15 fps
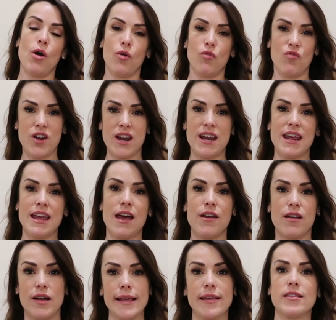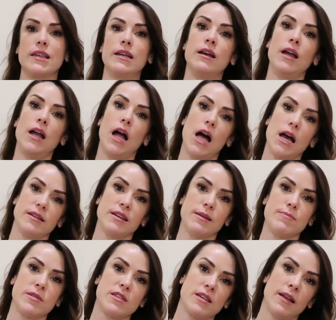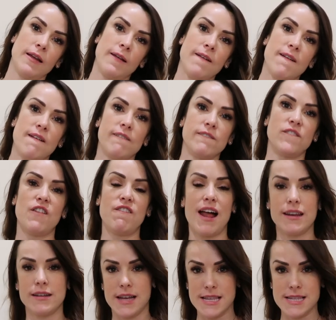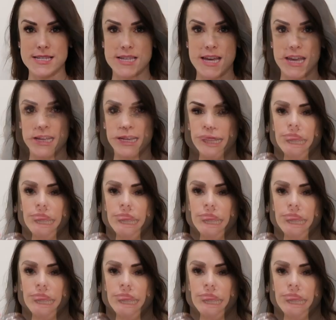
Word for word: really nice items for Valentine's Day.